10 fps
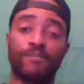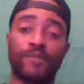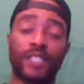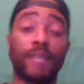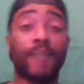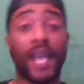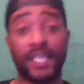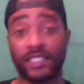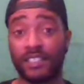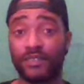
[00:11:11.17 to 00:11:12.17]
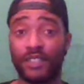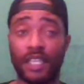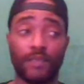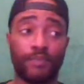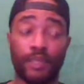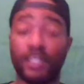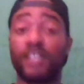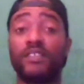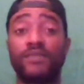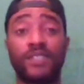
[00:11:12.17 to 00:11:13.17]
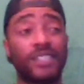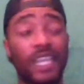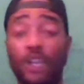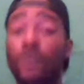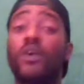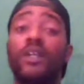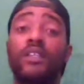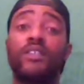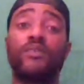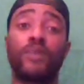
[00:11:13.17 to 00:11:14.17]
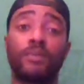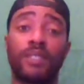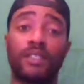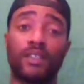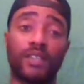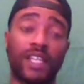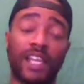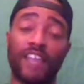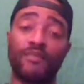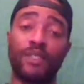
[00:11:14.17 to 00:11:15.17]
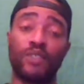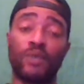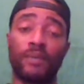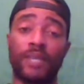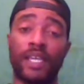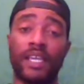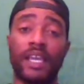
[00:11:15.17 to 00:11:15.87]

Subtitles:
Stay positive. Stay productive. Stay going. You feel me? Don't let life beat you up, man.